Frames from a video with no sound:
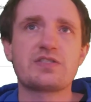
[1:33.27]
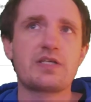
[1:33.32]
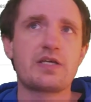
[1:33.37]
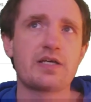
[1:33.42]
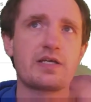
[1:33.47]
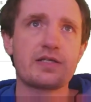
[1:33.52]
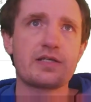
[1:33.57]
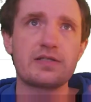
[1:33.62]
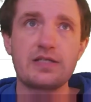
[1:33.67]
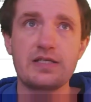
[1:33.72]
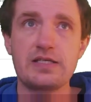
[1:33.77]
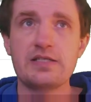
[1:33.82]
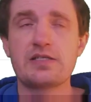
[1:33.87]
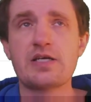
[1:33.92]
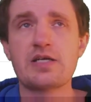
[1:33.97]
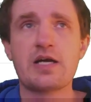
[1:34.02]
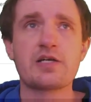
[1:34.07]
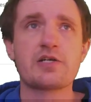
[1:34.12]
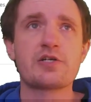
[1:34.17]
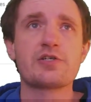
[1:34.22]
uh, get
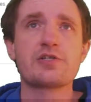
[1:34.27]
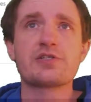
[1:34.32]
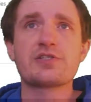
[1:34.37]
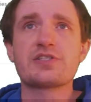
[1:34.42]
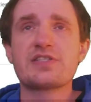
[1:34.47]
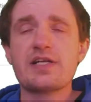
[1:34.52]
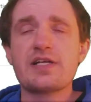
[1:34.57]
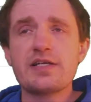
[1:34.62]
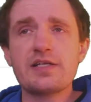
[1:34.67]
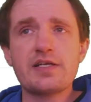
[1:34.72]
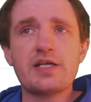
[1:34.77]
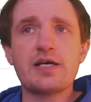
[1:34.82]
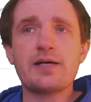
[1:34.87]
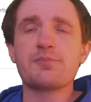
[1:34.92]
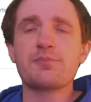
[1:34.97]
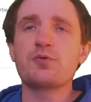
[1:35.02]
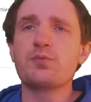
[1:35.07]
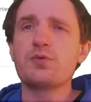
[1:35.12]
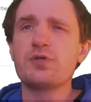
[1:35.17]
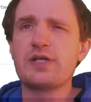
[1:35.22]
Docker, set it
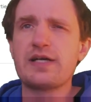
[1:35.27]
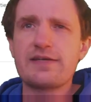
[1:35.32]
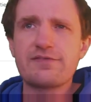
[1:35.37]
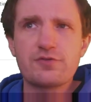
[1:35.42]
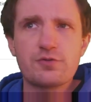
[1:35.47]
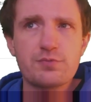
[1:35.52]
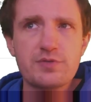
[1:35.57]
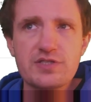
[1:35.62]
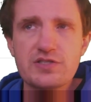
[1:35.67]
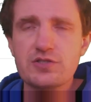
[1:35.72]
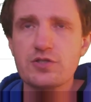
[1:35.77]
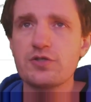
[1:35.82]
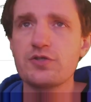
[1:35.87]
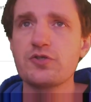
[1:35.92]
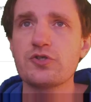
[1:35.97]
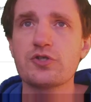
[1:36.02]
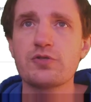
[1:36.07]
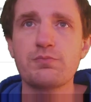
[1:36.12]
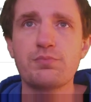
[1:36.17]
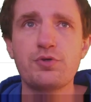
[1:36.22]
up. You will have to restart
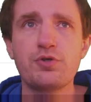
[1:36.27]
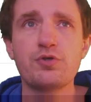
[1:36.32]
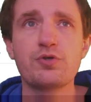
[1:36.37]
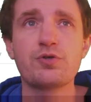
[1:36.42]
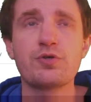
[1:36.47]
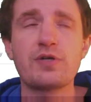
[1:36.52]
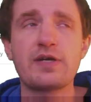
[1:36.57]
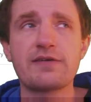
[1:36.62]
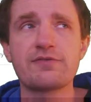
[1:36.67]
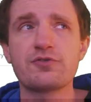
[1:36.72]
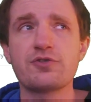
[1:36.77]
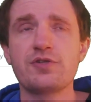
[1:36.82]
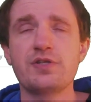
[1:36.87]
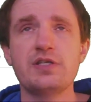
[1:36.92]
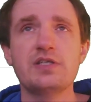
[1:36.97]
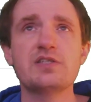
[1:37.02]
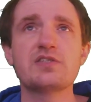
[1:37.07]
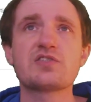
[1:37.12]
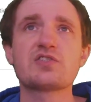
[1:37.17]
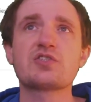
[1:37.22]
your computer after
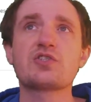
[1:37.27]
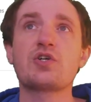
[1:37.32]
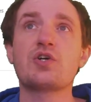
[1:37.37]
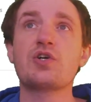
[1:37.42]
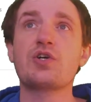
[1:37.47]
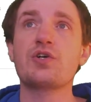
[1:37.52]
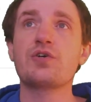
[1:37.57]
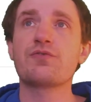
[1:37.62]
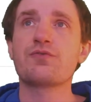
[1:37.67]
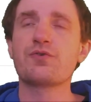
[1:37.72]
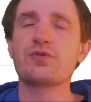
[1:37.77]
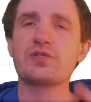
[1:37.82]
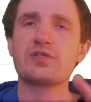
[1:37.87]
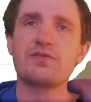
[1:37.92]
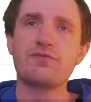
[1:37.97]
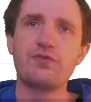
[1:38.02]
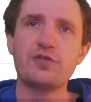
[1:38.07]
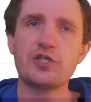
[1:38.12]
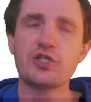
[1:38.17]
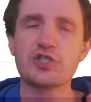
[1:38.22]
the install for it to
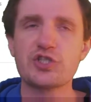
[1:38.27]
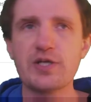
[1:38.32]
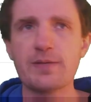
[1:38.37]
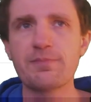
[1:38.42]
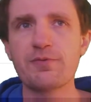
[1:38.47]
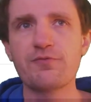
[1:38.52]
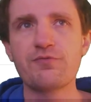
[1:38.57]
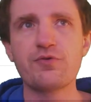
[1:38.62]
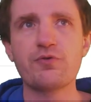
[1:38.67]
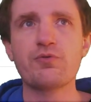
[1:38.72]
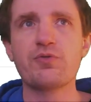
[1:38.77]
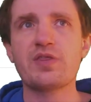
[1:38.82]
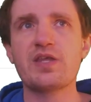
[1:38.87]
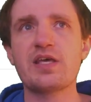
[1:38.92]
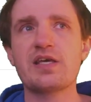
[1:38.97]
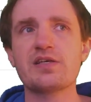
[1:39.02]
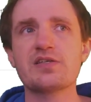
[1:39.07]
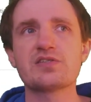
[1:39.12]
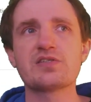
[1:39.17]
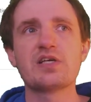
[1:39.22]
finish up a few
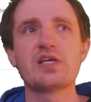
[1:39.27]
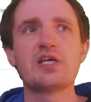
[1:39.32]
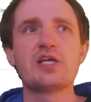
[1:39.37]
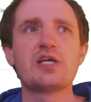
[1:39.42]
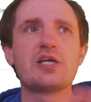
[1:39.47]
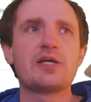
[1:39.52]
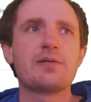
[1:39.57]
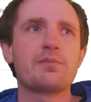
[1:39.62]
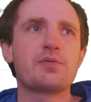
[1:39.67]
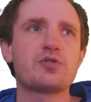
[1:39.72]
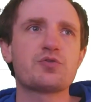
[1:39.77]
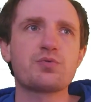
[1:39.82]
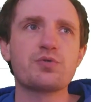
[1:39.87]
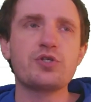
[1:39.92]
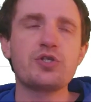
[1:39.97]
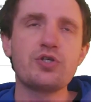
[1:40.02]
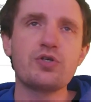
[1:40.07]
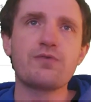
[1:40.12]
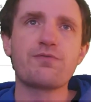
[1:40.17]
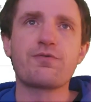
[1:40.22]
things. But it's
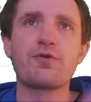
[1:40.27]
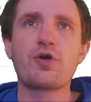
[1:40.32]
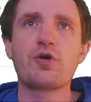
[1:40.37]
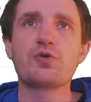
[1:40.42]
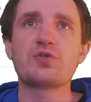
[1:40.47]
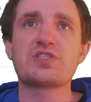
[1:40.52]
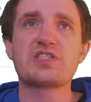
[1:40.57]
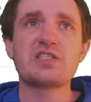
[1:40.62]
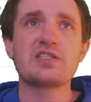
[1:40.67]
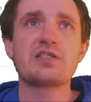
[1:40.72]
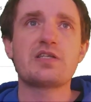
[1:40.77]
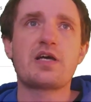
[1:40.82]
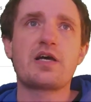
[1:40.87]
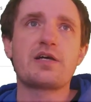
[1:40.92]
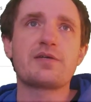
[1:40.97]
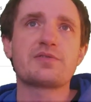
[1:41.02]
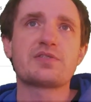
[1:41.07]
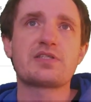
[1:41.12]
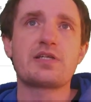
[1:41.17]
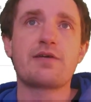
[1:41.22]
really good for hosting uh,
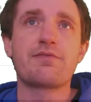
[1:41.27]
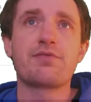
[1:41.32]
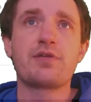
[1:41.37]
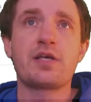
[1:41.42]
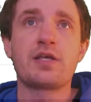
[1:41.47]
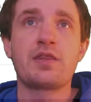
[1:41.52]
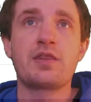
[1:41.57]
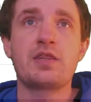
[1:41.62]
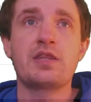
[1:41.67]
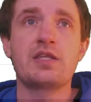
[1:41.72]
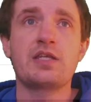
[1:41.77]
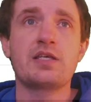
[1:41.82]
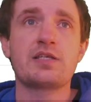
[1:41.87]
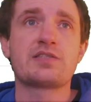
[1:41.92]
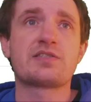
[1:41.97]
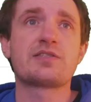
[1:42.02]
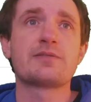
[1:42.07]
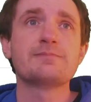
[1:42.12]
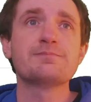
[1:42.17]
stuff like this.